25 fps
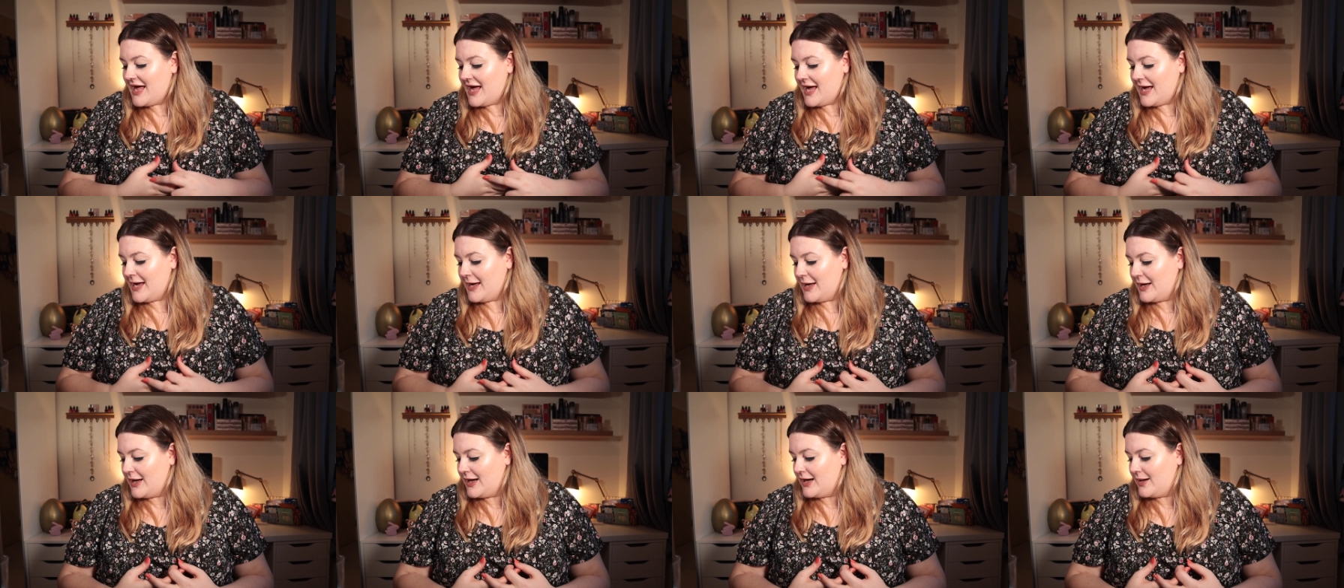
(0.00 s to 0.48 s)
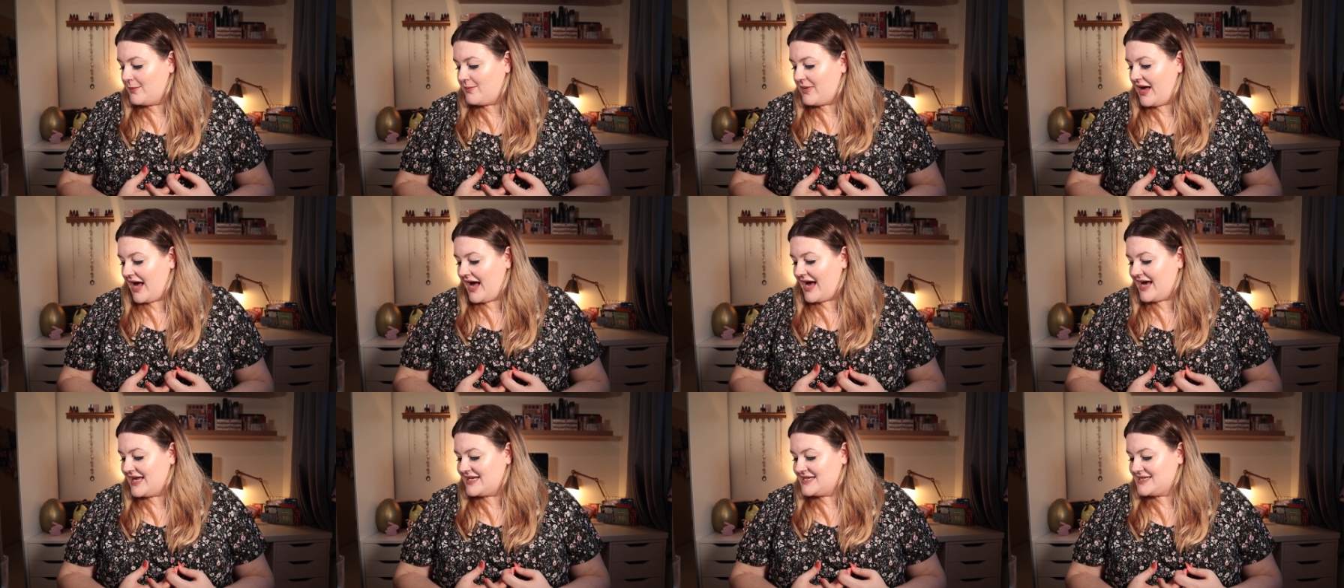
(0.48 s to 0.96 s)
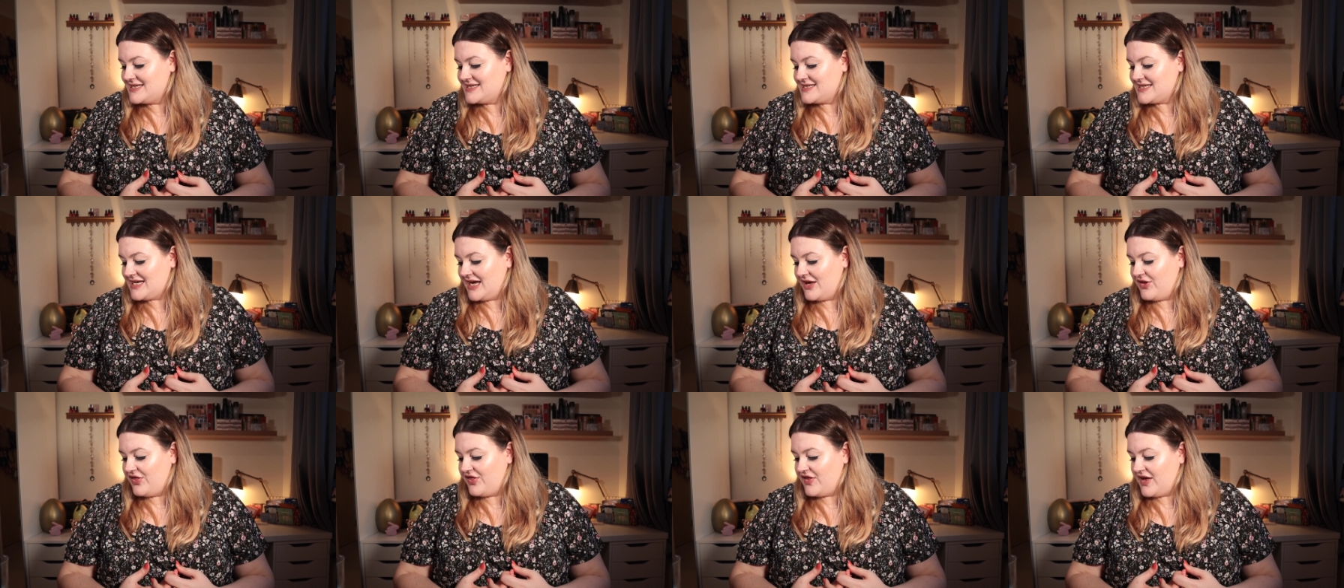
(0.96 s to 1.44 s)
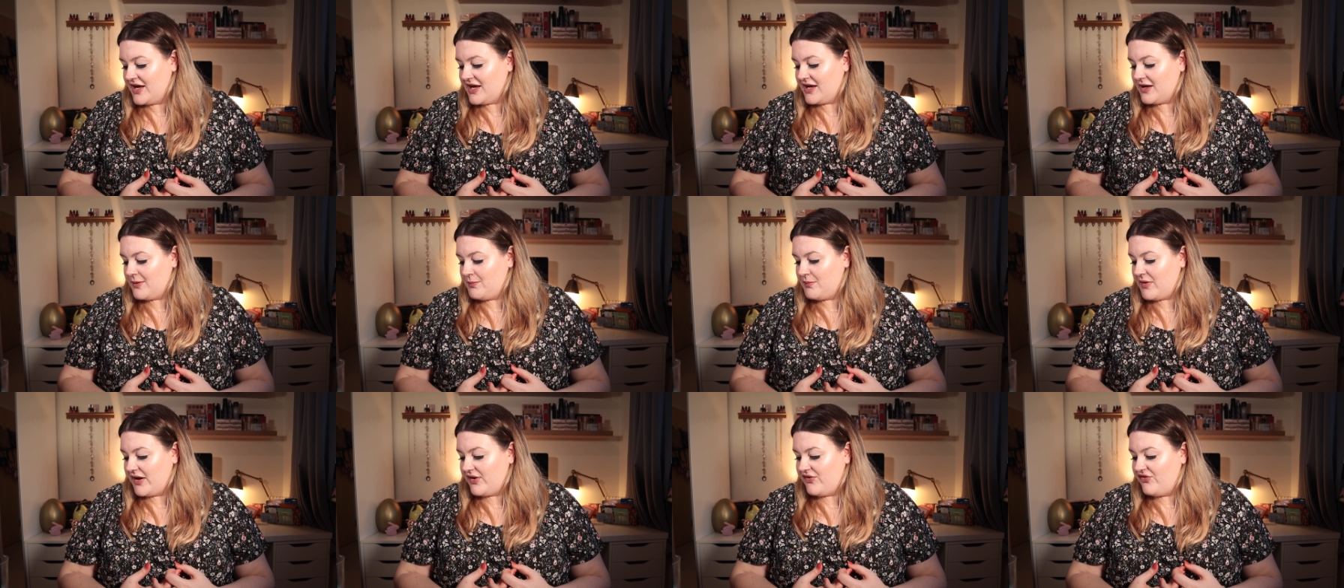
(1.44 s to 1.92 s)
and I
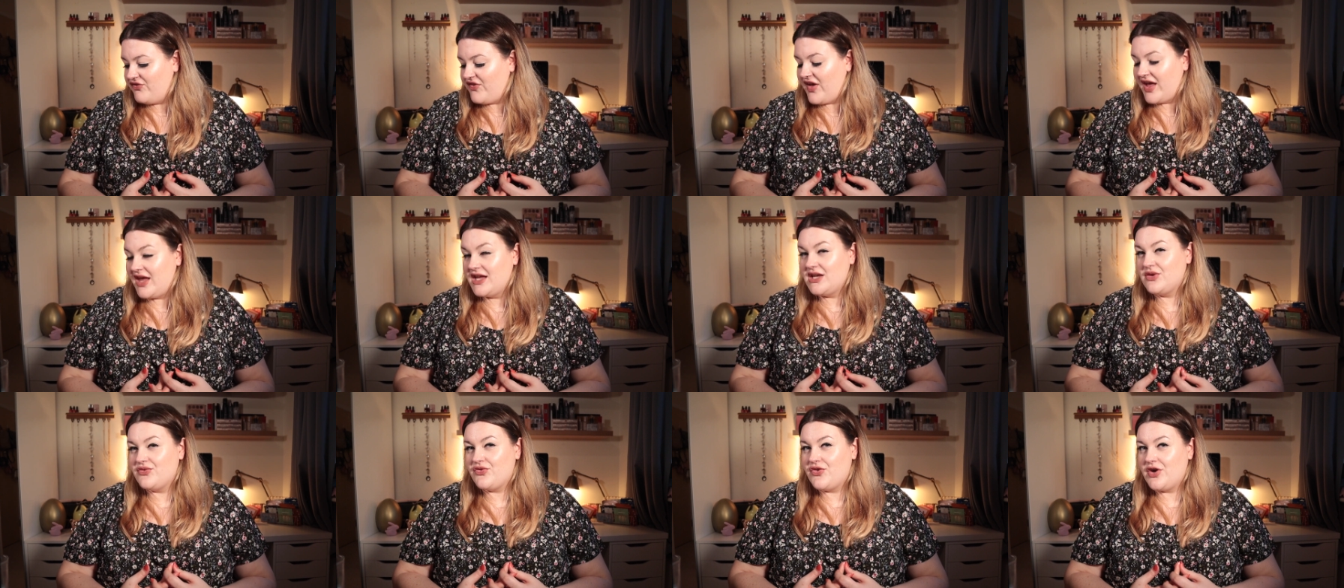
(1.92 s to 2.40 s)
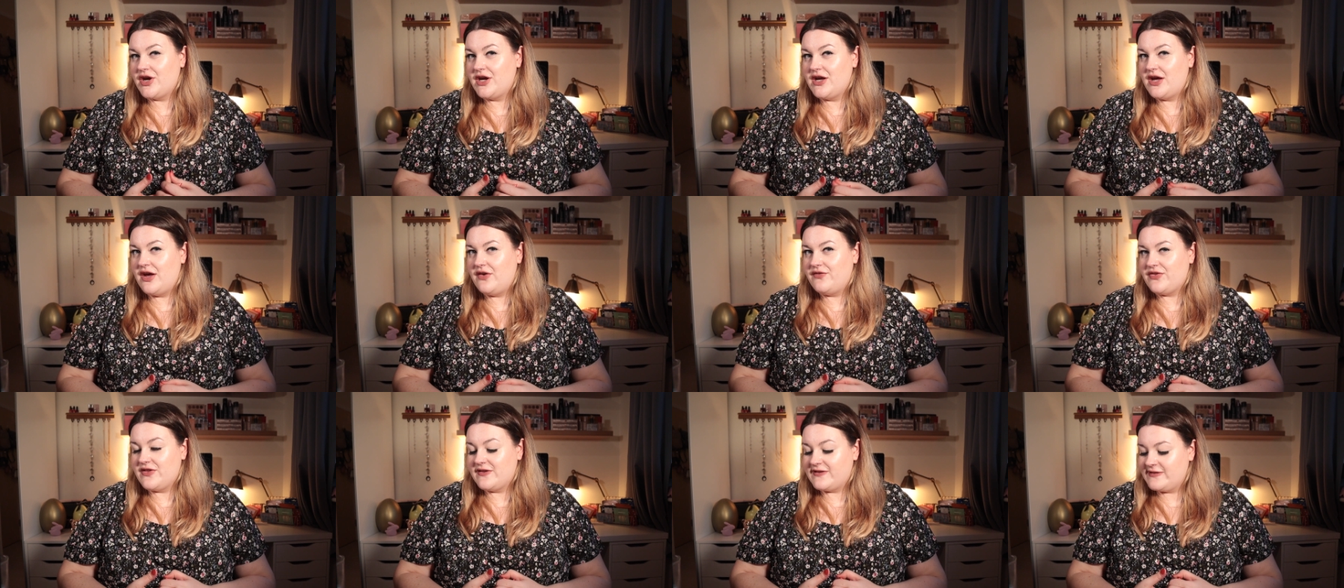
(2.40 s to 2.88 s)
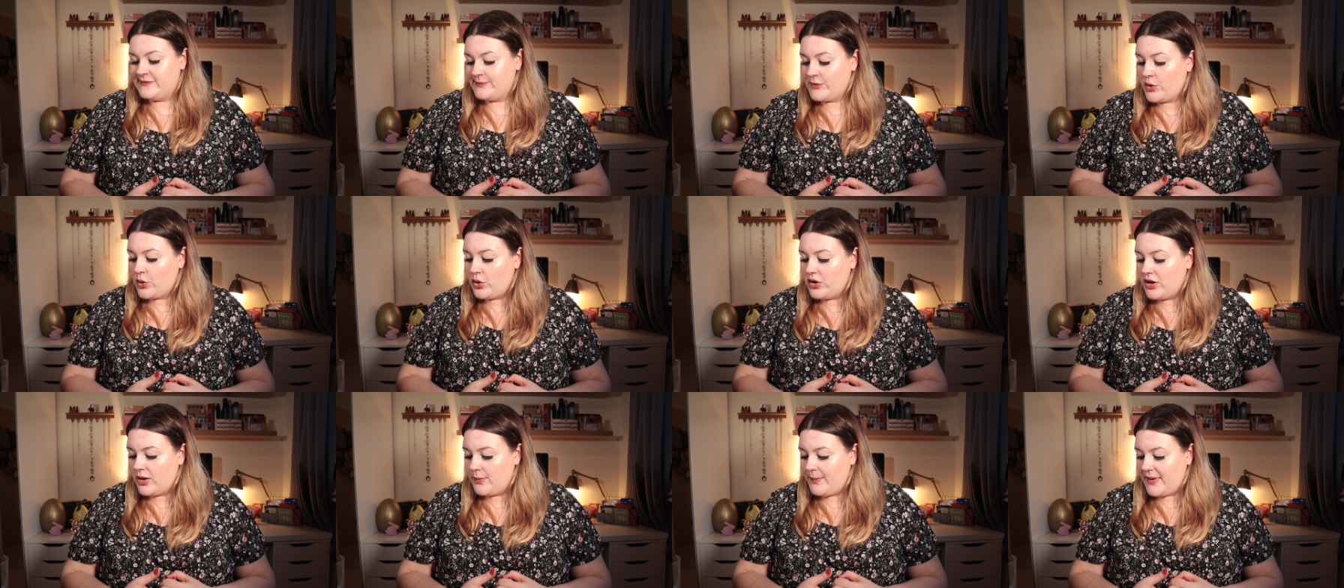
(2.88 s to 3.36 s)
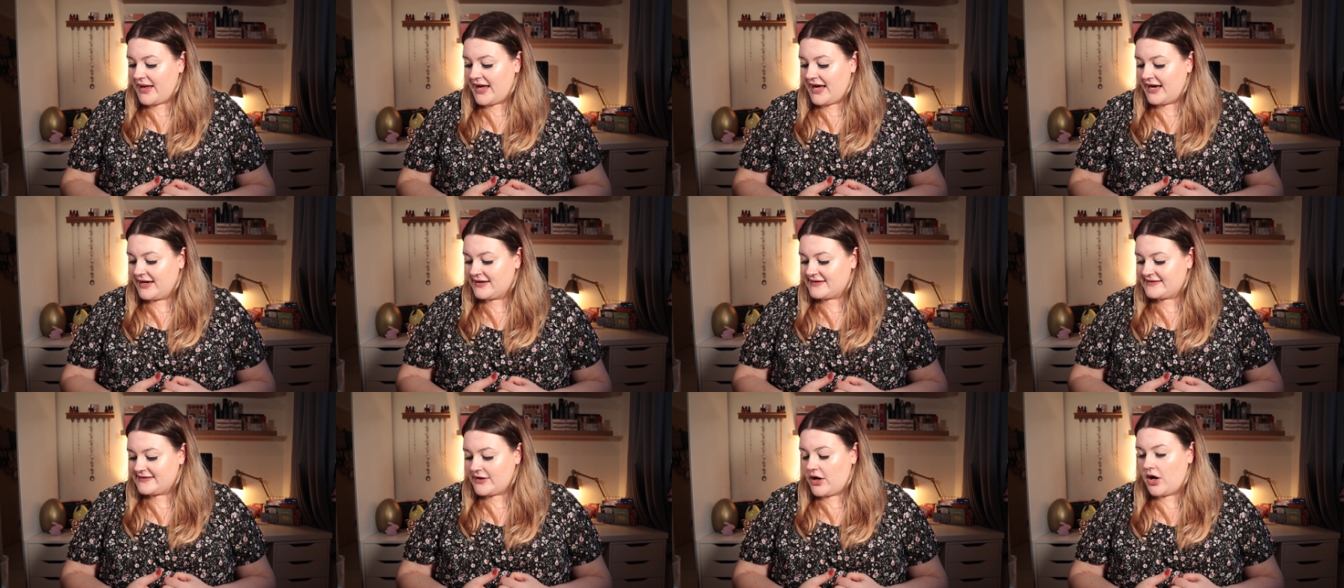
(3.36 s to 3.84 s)
think my favourite of the smaller
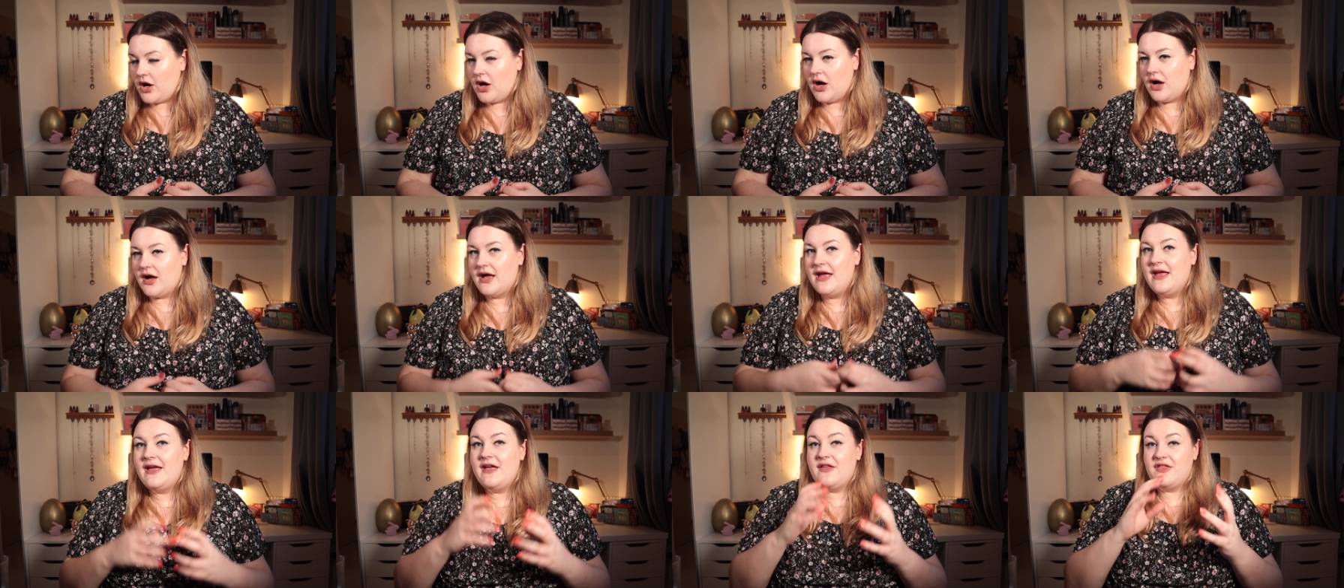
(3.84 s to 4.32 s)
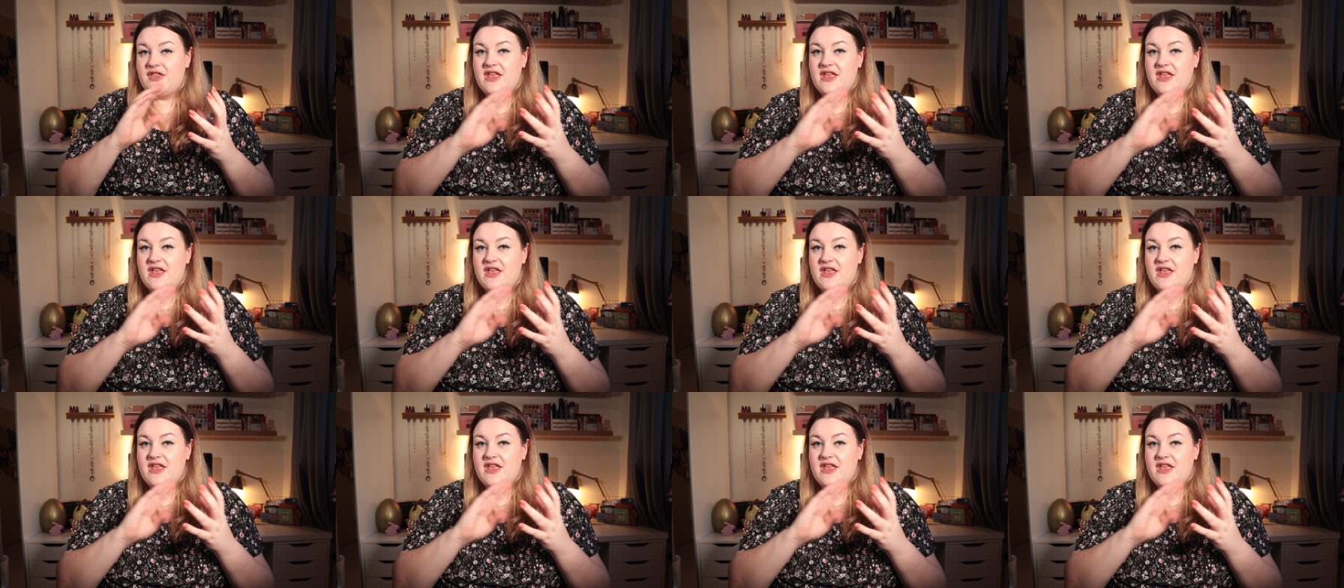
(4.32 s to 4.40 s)
bags are